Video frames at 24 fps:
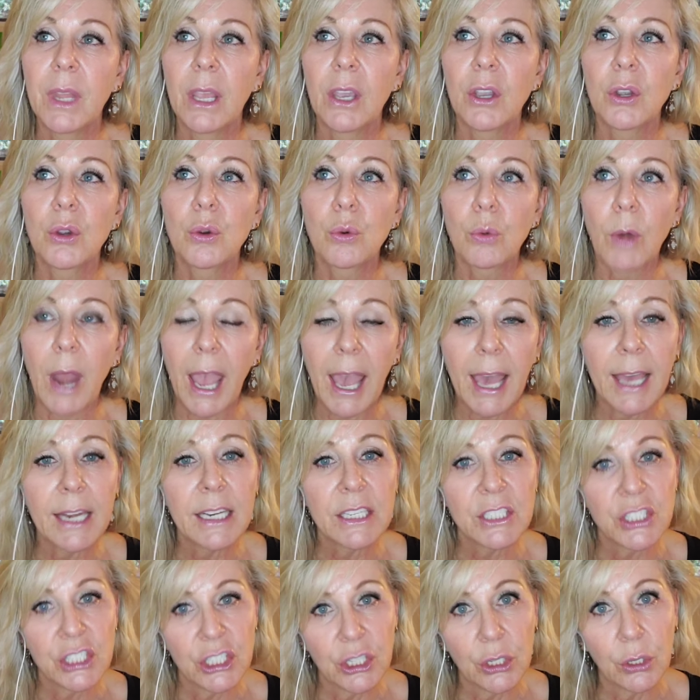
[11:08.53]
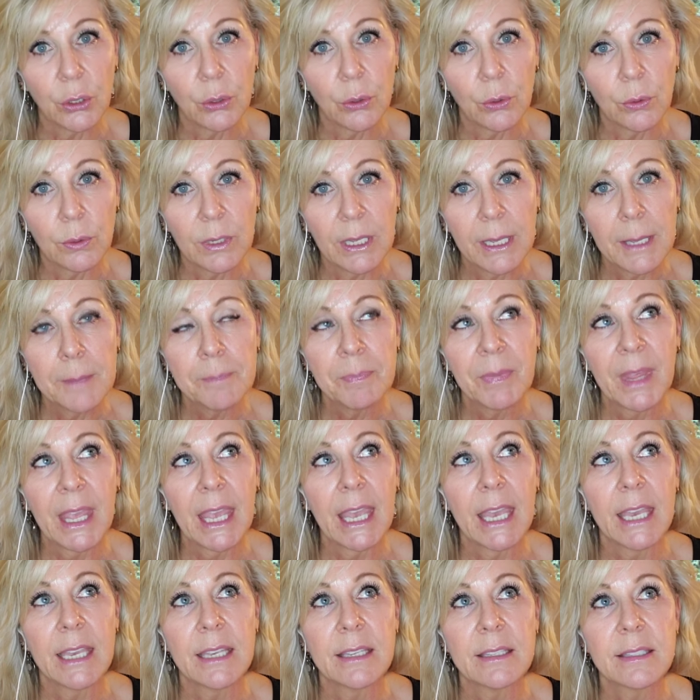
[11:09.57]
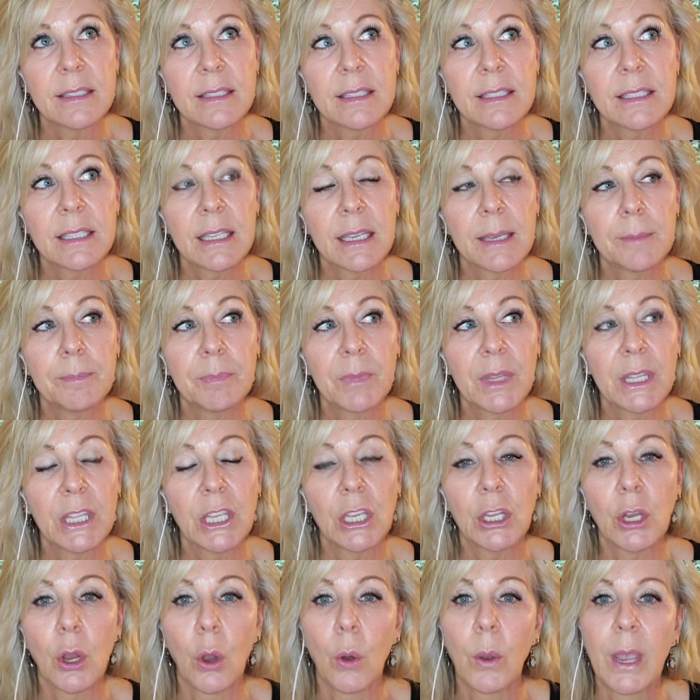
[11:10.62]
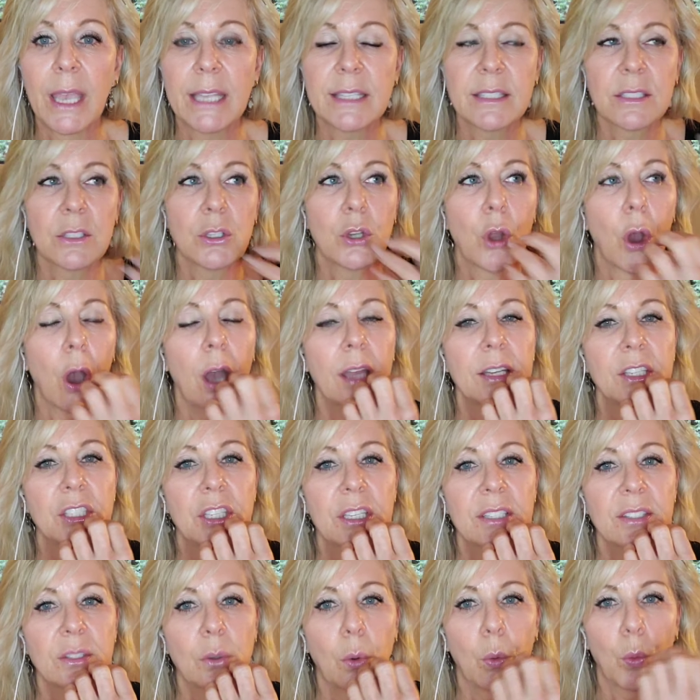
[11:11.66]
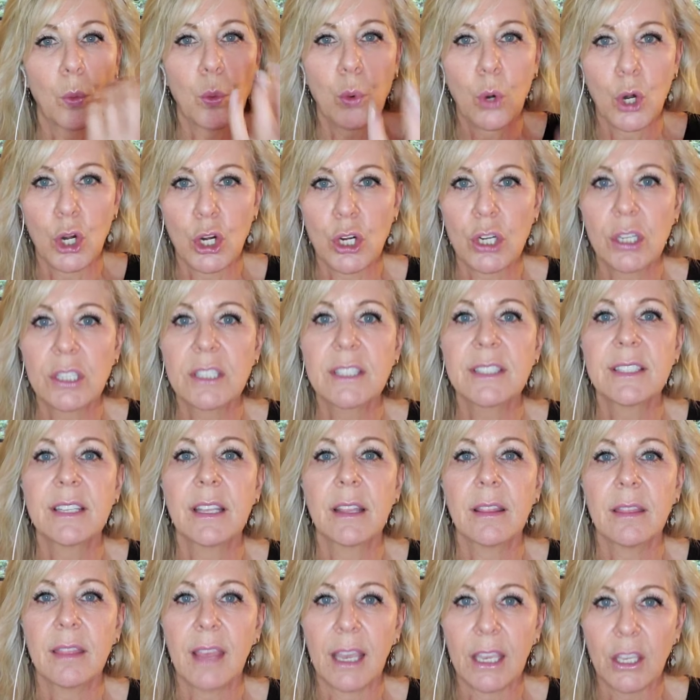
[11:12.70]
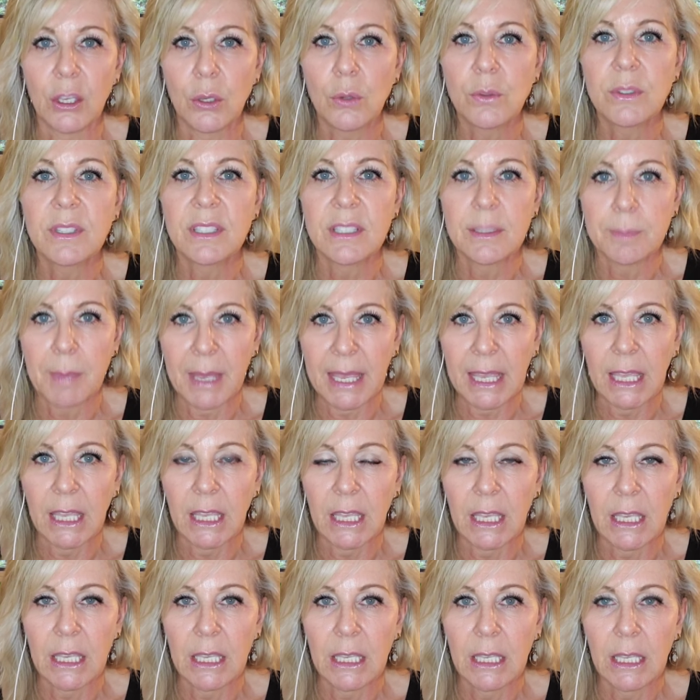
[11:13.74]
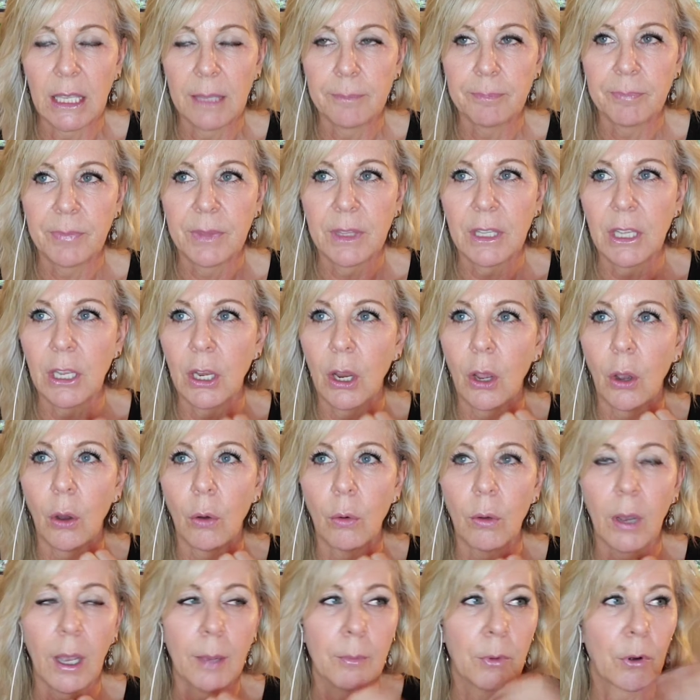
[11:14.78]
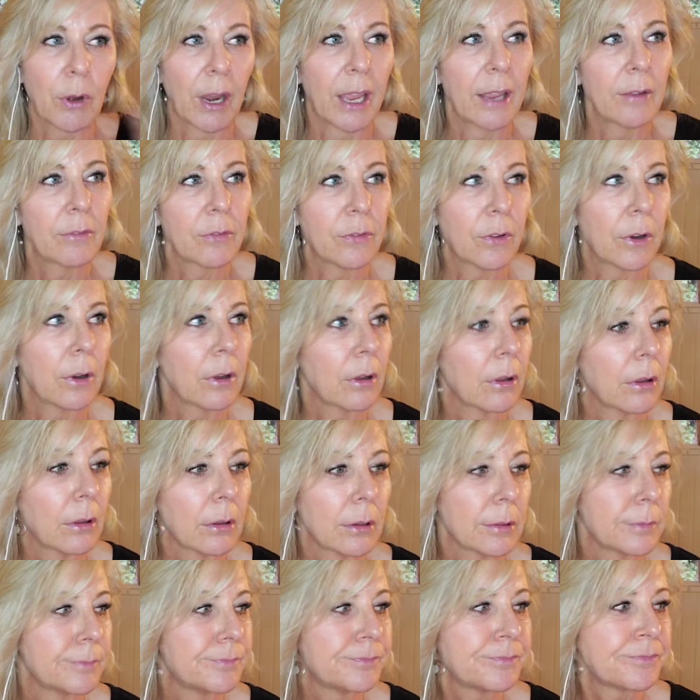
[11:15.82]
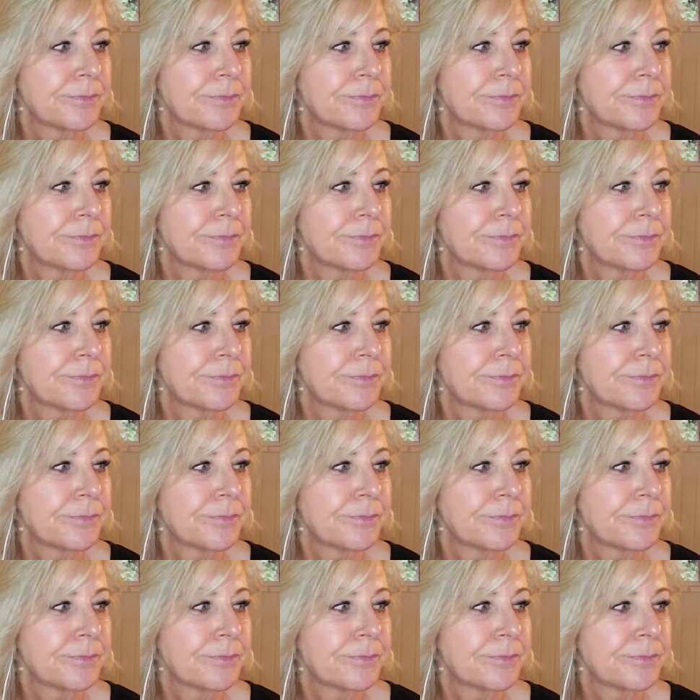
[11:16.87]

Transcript: gratitude is, you know, it's not just words that you speak. You know, I'm grateful